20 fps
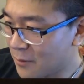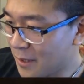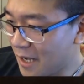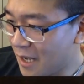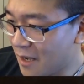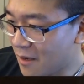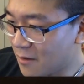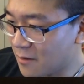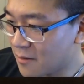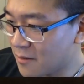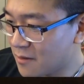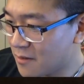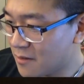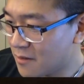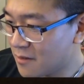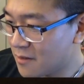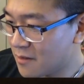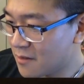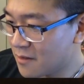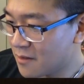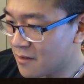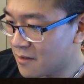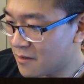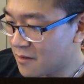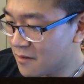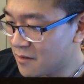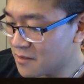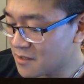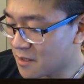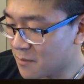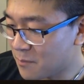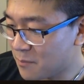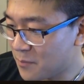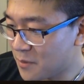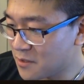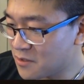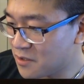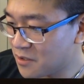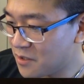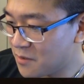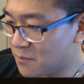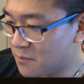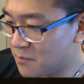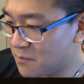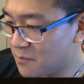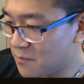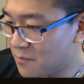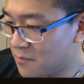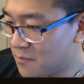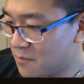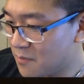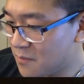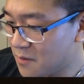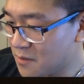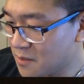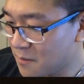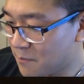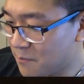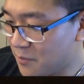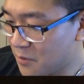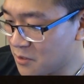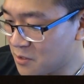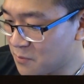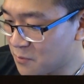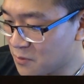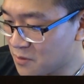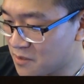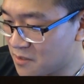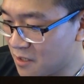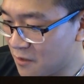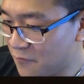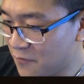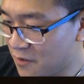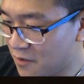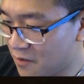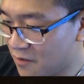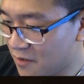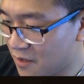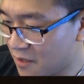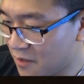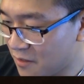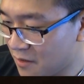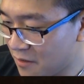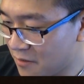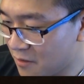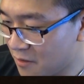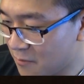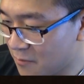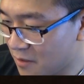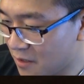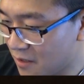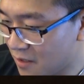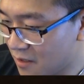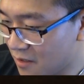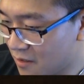Wow. There's a bunch more stuff in here than I thought there'd be.